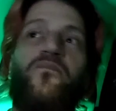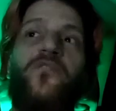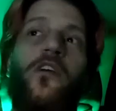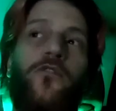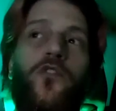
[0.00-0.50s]

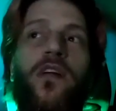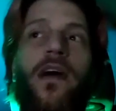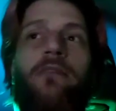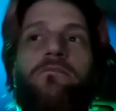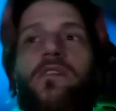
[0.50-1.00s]
If you could
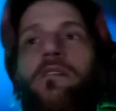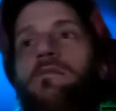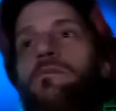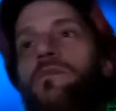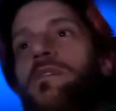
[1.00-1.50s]
have
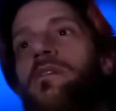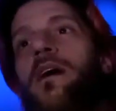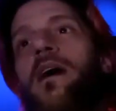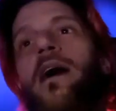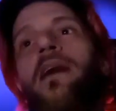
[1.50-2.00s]
dinner with
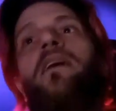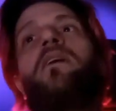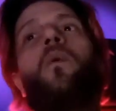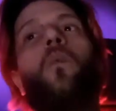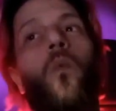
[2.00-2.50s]
any
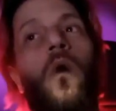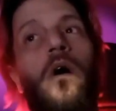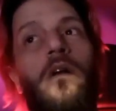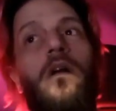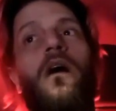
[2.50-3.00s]

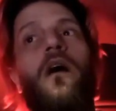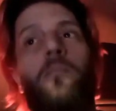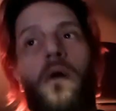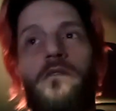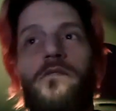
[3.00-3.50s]
one
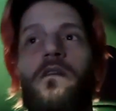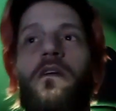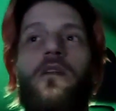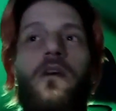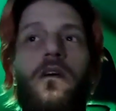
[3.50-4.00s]
person
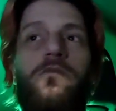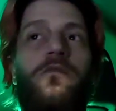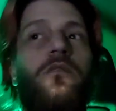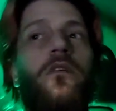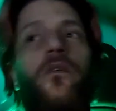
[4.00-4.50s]
in
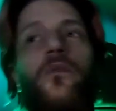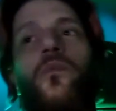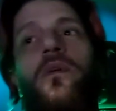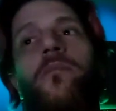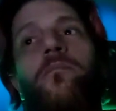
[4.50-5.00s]
history, who
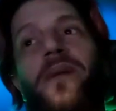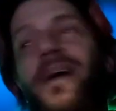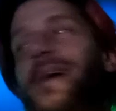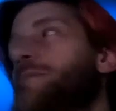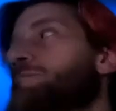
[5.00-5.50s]
would it
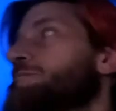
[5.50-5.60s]
be?